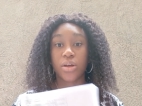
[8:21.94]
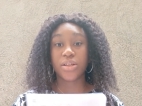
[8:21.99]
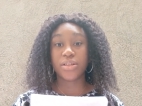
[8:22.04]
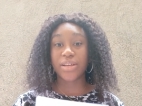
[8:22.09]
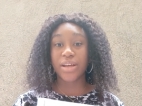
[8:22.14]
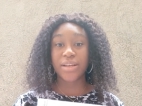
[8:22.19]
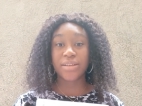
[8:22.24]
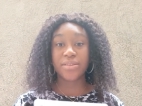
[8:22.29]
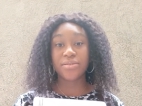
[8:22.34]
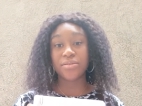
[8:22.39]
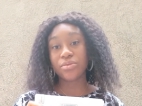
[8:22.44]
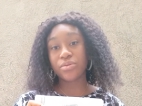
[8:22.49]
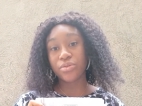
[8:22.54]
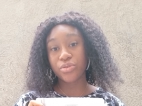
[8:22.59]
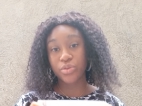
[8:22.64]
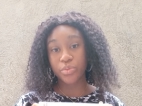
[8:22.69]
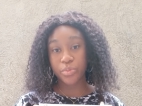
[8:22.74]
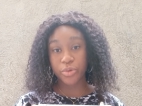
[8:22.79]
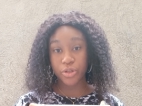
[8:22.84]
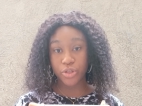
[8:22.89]
There is not
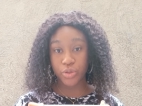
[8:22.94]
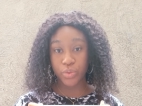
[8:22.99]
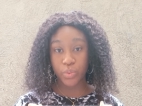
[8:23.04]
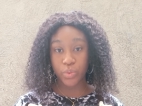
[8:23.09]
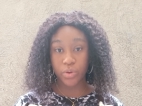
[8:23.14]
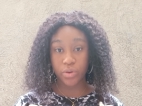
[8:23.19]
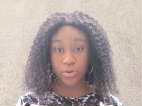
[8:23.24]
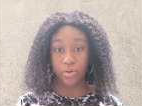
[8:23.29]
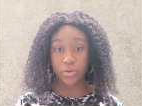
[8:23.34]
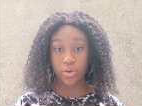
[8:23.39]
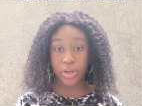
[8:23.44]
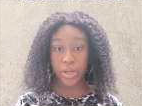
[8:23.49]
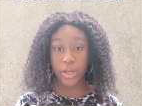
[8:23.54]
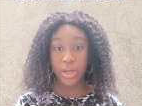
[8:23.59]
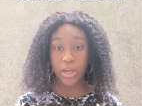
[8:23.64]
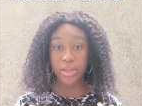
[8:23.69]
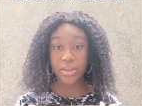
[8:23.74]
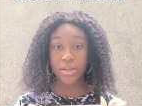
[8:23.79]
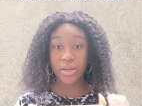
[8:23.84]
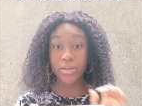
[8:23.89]
too much work,
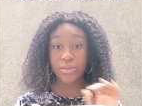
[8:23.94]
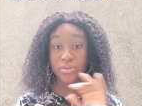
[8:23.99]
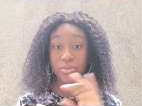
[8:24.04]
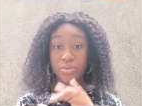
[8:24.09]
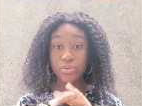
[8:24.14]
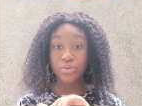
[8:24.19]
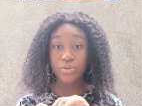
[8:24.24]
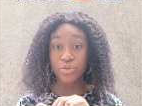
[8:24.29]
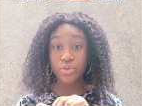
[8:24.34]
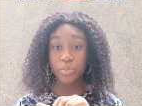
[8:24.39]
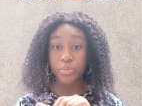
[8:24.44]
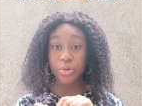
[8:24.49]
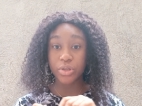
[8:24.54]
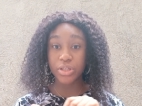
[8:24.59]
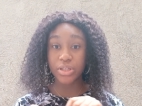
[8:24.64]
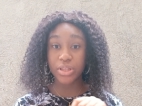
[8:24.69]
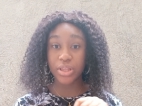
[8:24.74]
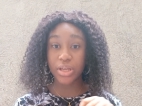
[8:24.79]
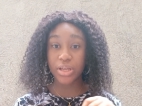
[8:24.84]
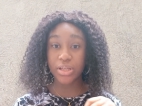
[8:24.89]
okay? There is not too much
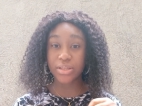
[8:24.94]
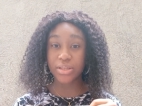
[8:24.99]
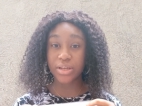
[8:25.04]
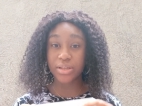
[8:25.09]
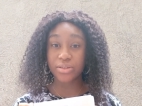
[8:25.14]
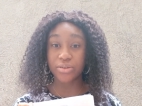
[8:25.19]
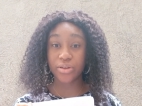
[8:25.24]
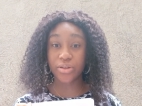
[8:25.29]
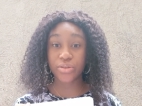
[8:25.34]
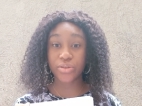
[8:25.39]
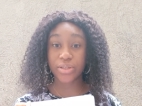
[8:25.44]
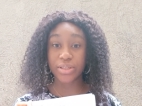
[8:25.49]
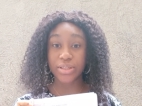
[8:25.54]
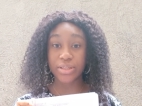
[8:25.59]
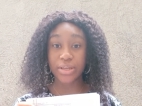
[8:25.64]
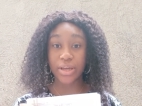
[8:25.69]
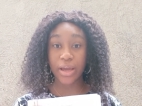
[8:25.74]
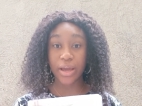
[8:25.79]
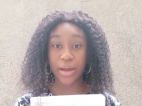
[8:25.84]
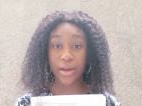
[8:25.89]
things that is going to
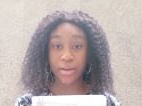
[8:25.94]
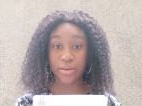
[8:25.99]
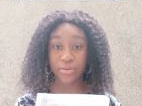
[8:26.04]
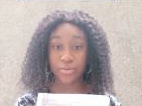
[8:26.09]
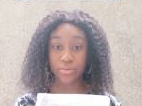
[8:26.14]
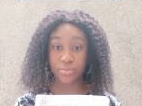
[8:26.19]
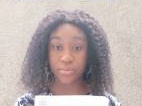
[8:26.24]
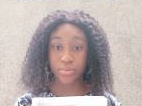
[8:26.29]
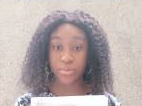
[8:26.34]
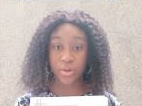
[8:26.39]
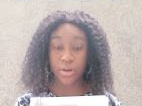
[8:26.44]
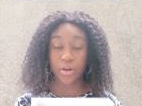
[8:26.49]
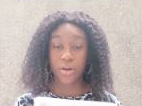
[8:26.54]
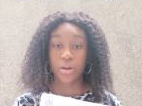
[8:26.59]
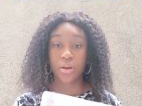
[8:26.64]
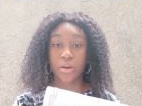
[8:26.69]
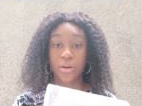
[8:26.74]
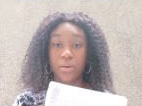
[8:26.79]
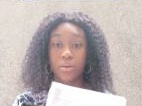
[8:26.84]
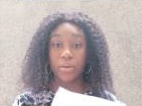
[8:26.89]
scare you.
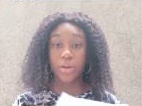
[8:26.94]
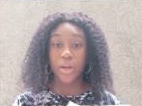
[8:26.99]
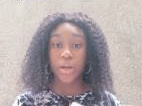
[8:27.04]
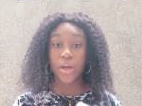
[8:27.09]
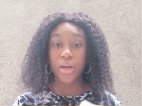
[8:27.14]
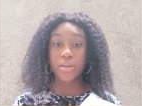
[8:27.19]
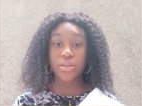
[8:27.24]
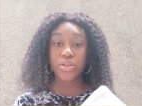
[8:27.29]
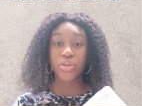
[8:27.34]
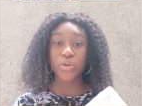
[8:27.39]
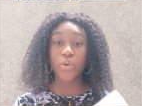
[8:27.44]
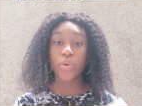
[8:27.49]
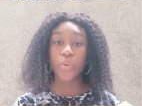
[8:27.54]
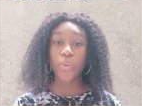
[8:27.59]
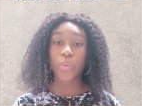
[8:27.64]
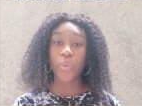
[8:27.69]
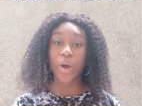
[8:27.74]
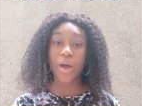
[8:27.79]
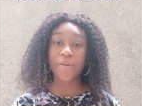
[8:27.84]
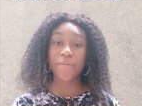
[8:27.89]
Okay, so
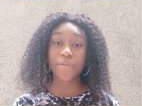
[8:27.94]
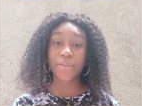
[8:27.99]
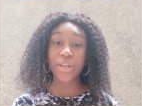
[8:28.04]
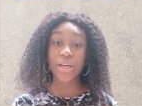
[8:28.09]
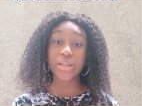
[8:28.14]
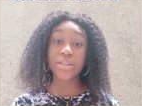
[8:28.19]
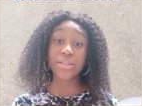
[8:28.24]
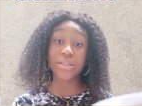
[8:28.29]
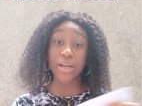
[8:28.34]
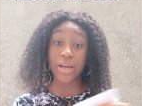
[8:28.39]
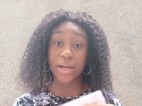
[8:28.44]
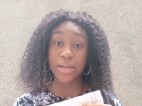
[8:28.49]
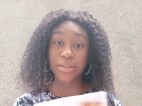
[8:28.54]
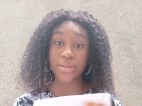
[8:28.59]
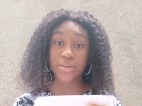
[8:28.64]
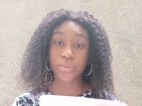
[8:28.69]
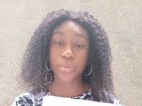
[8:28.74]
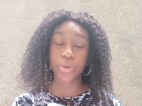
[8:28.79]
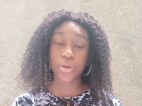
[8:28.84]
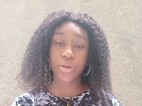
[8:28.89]
after that,
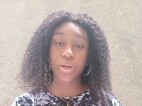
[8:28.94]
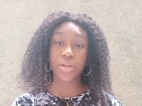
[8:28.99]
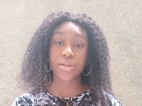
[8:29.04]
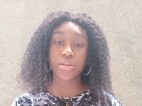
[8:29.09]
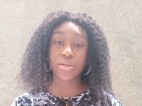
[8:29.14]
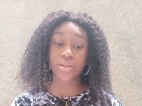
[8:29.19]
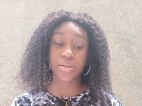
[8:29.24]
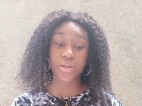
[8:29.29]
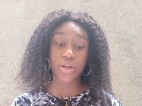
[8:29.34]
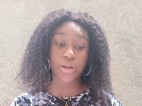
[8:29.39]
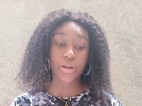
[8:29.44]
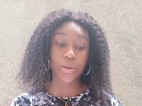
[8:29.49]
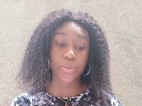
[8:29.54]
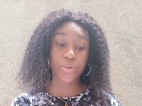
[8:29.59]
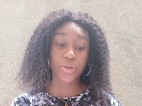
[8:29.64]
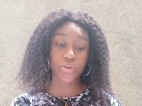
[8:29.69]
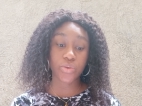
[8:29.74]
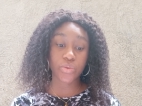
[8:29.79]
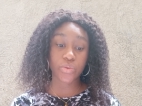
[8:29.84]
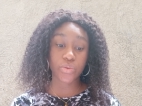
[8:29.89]
when you get your asylum,
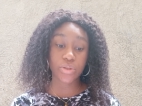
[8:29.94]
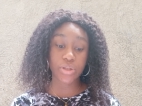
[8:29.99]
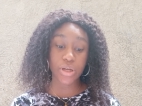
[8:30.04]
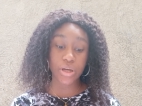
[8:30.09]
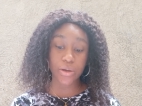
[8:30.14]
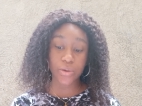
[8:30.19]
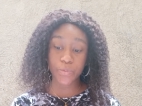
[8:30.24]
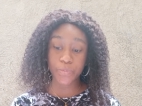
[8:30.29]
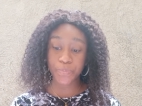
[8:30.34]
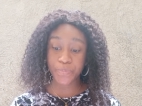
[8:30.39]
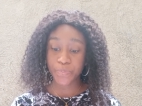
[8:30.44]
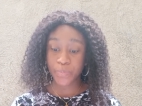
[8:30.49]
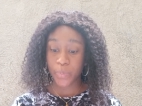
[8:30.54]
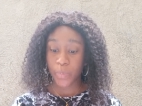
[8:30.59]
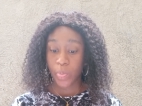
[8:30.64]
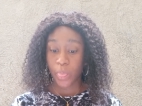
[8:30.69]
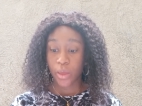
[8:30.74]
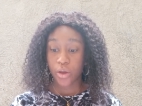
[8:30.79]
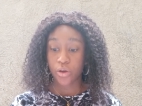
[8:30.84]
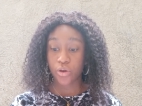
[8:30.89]
you will now
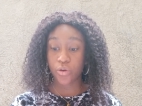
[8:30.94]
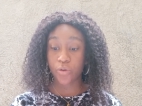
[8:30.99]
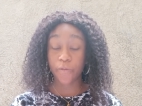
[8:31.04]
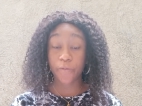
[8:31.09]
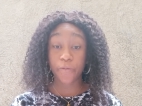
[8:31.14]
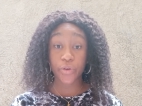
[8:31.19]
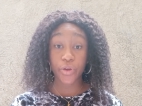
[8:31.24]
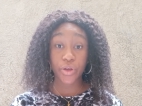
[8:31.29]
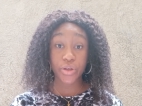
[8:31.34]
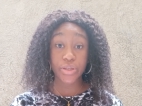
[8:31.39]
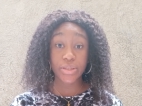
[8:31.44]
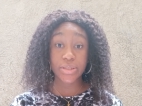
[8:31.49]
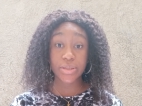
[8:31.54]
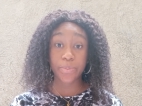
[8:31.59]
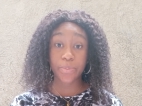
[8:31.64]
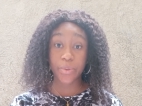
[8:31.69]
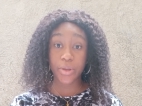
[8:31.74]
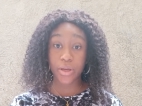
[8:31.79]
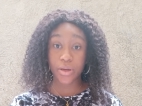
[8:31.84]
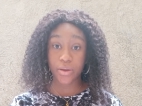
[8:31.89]
go for your
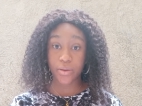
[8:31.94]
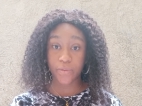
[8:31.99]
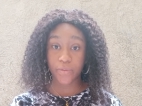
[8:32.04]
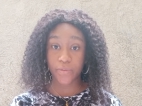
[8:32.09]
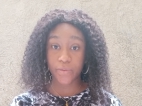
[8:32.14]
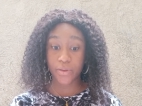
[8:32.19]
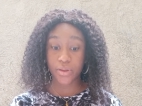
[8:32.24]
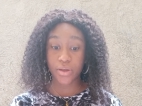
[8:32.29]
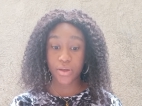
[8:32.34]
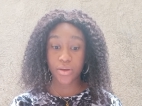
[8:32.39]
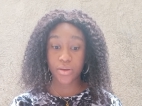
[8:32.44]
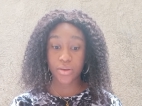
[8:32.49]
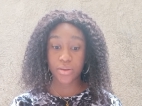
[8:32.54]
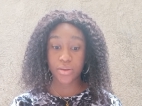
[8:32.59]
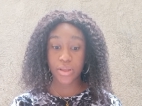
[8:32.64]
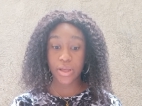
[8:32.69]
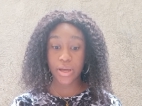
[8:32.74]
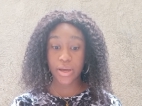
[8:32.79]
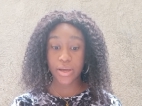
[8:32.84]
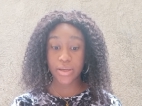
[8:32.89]
CPF.
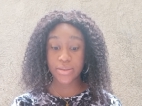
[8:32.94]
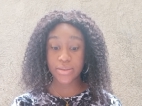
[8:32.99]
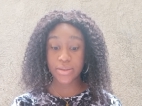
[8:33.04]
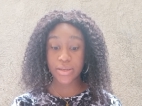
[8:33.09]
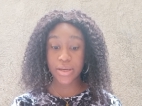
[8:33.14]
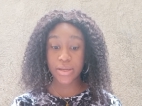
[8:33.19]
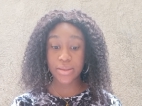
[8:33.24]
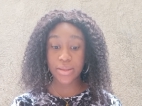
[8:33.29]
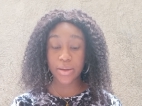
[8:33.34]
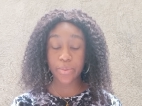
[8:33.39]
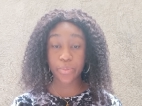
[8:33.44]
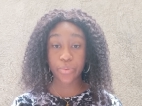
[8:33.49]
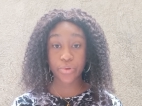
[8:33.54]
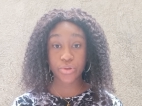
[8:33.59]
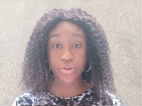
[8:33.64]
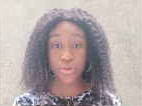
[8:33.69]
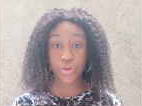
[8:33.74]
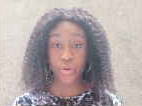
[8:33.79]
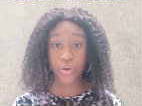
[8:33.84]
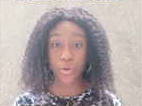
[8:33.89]
Like I said, that
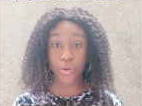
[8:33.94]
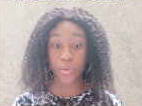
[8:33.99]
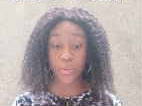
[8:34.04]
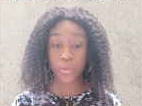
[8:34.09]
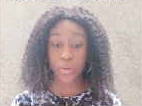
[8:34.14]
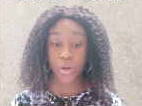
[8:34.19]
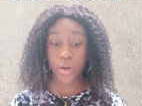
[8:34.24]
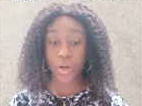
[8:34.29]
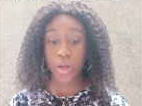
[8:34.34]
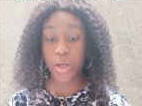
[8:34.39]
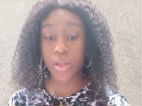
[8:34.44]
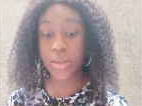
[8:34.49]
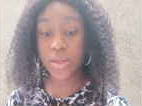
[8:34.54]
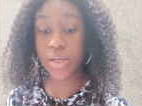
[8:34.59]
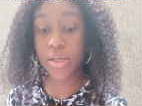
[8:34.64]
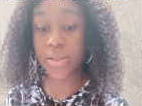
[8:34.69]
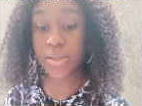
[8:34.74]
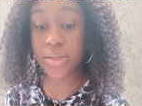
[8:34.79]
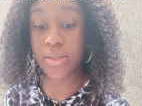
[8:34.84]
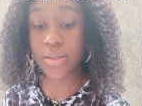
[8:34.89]
protocol,
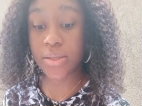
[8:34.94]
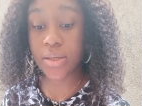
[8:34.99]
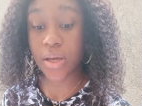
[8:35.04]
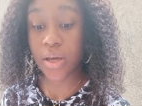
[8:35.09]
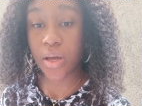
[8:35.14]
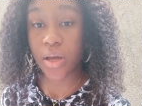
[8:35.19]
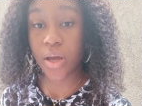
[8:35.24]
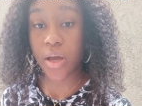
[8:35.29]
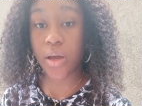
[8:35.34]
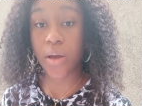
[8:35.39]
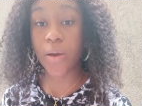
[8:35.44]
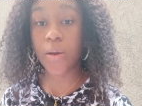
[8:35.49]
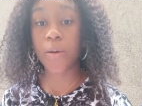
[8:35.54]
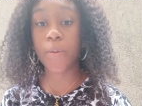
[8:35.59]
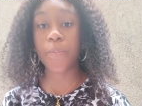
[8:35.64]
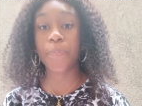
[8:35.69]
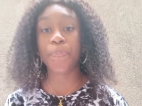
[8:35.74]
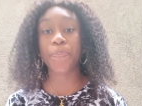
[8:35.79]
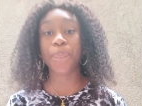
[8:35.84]
this, um,